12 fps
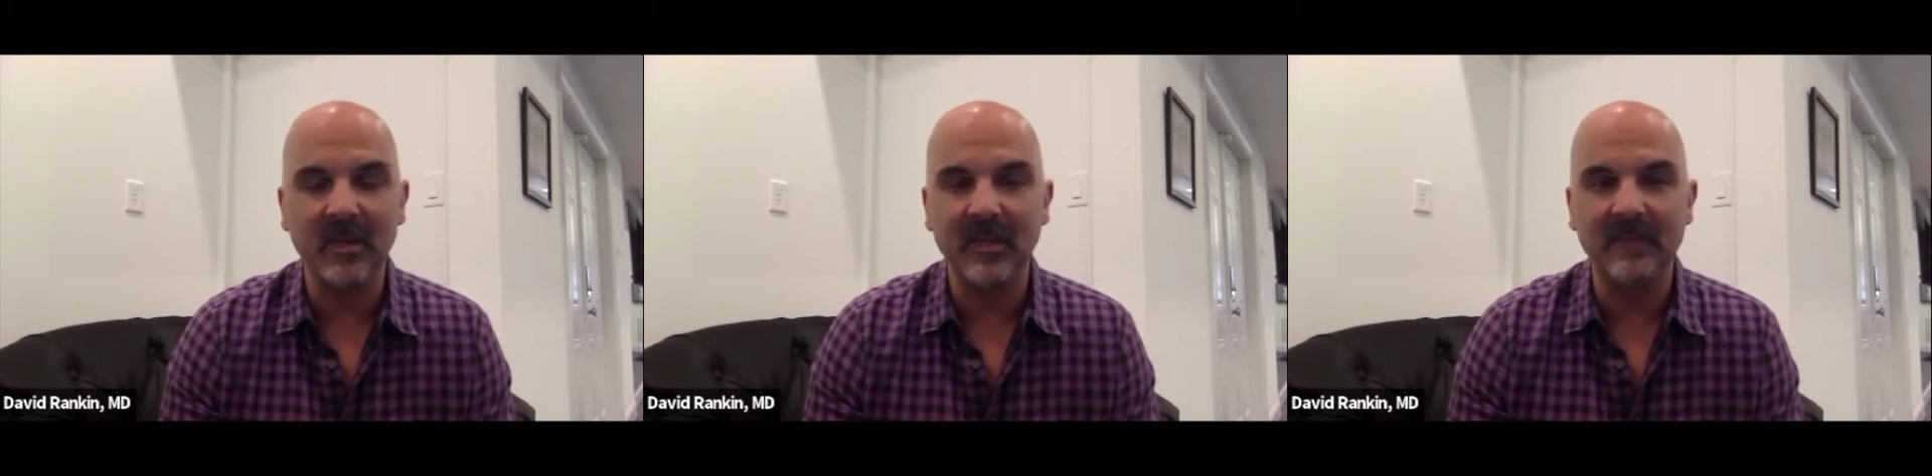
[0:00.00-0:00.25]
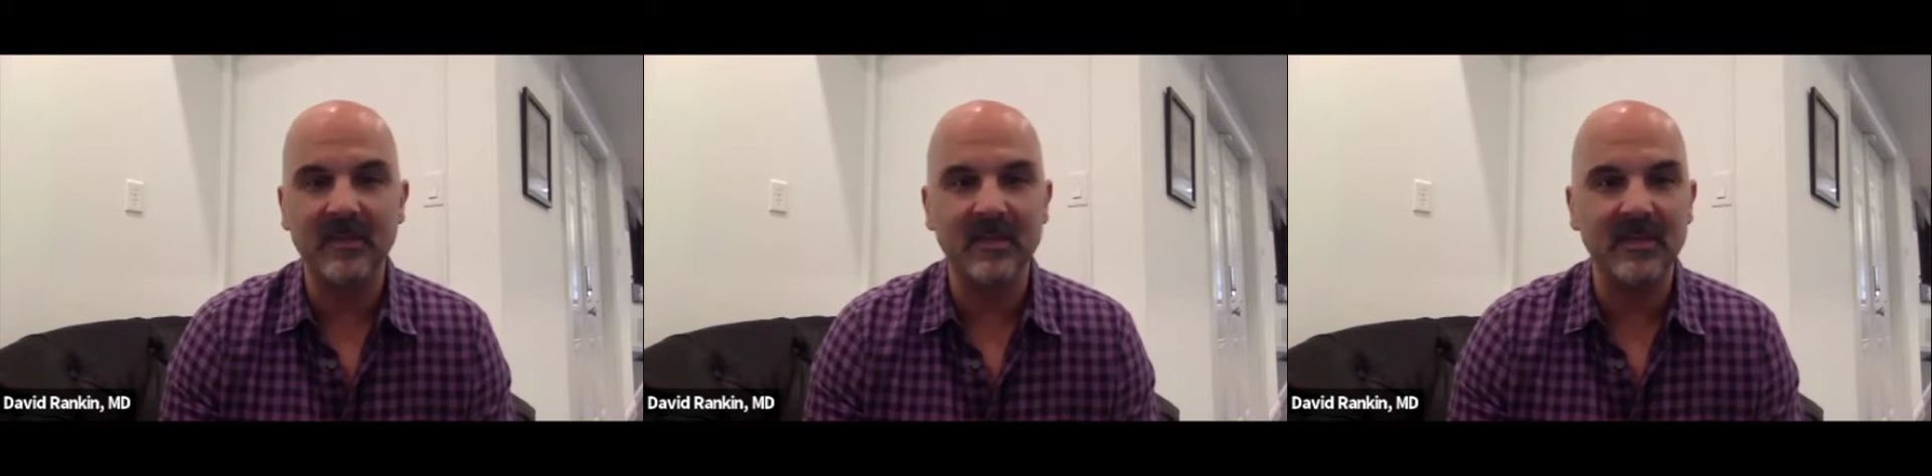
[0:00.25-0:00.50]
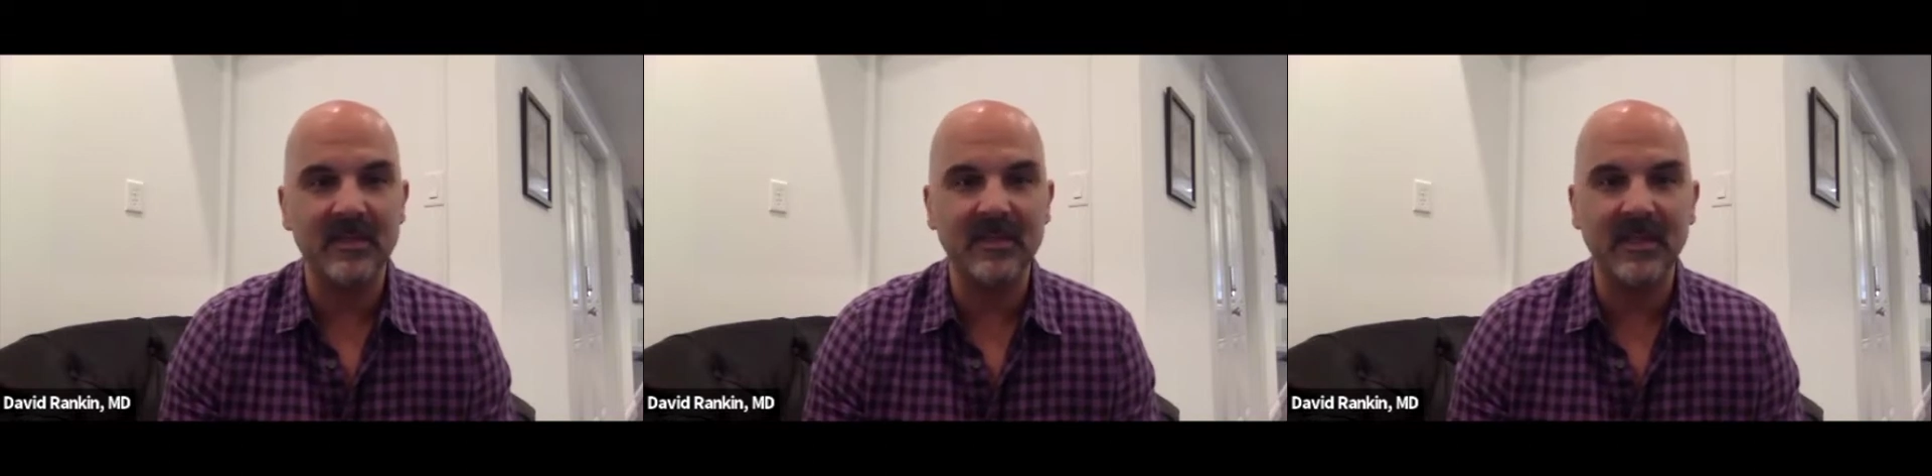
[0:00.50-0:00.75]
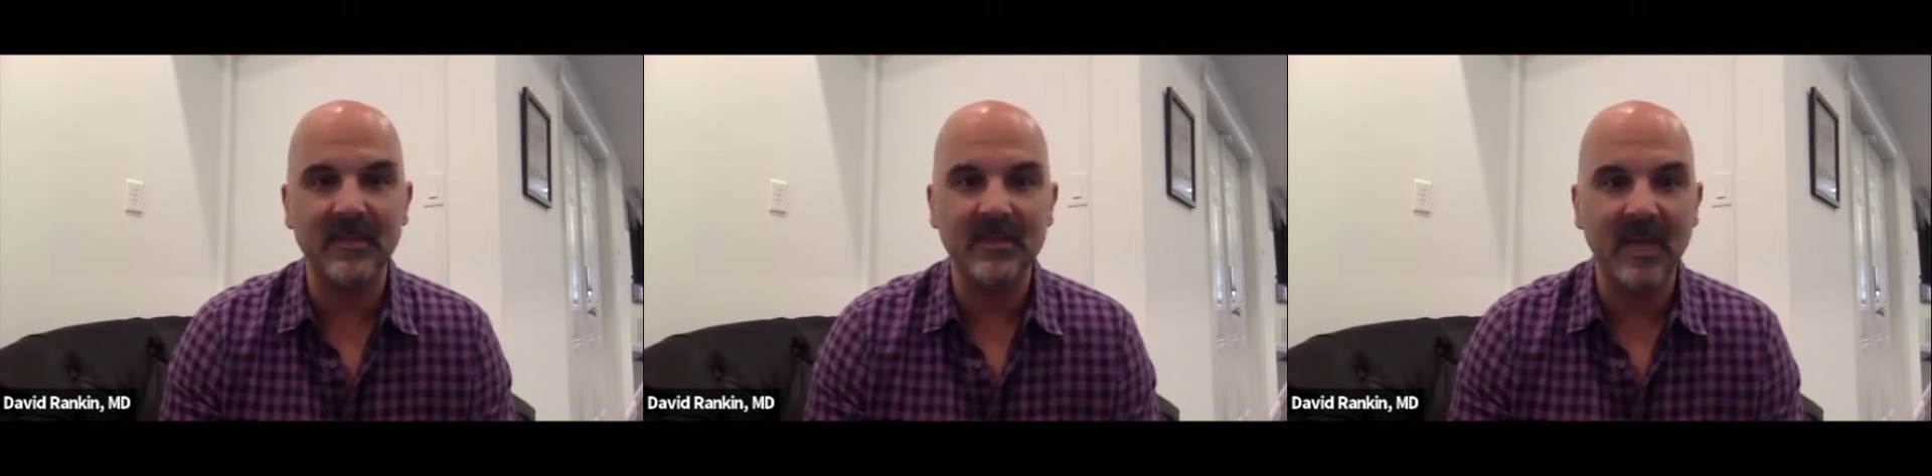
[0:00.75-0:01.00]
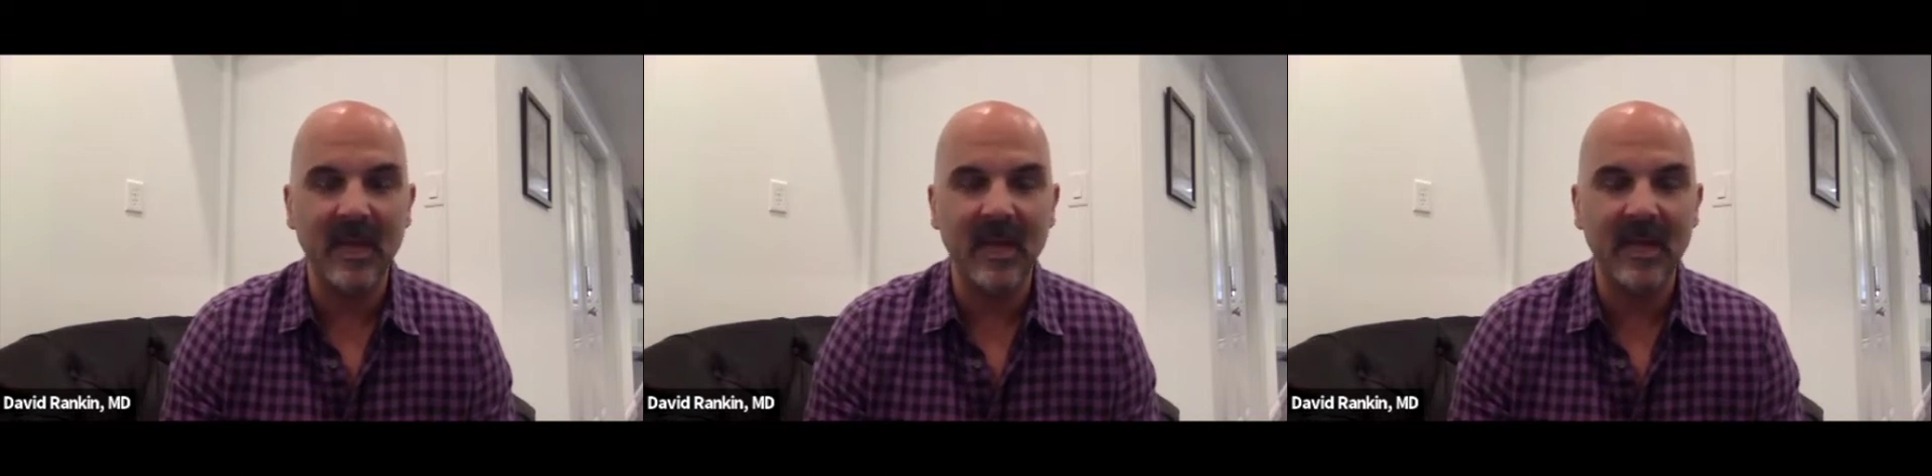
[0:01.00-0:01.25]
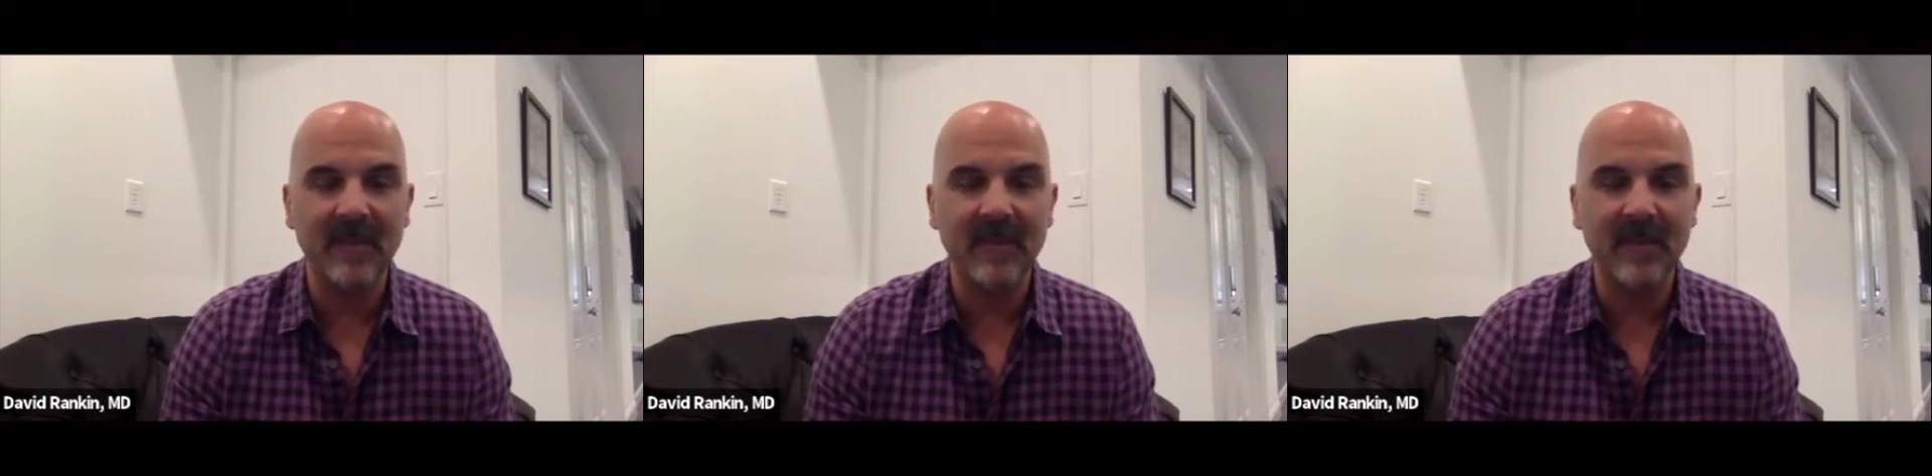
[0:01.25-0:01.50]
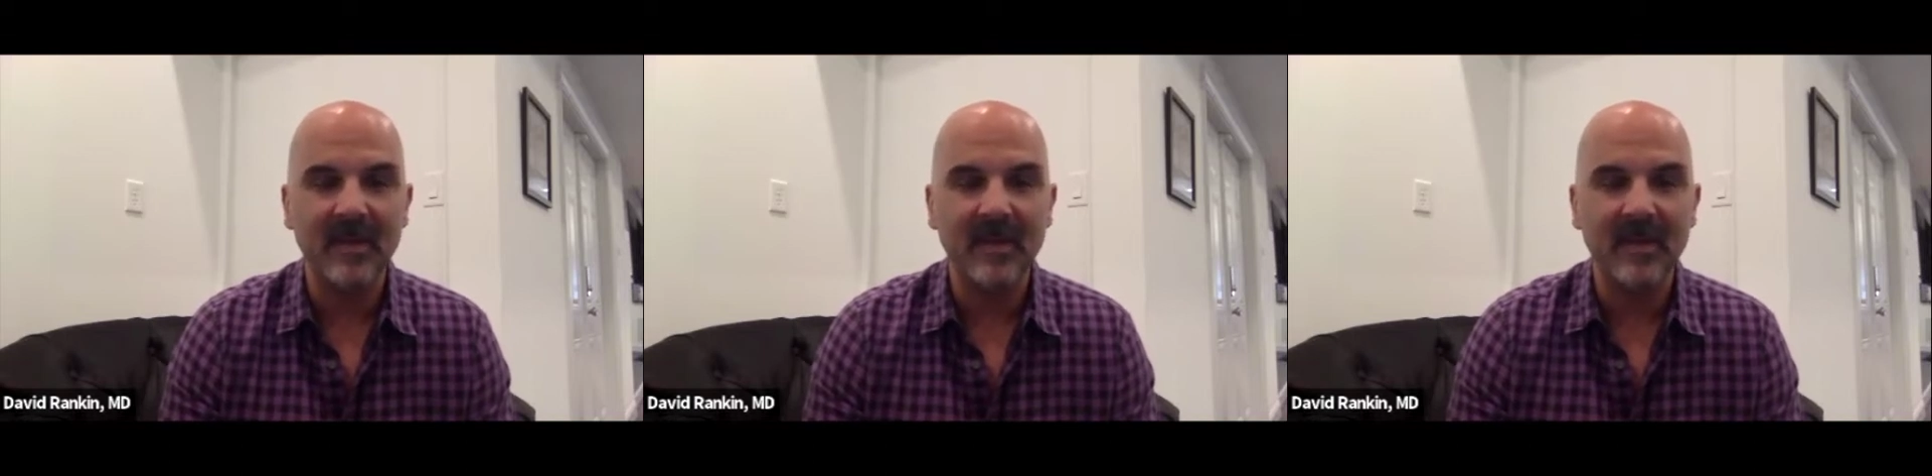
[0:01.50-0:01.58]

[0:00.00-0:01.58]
doing a lift at the same time.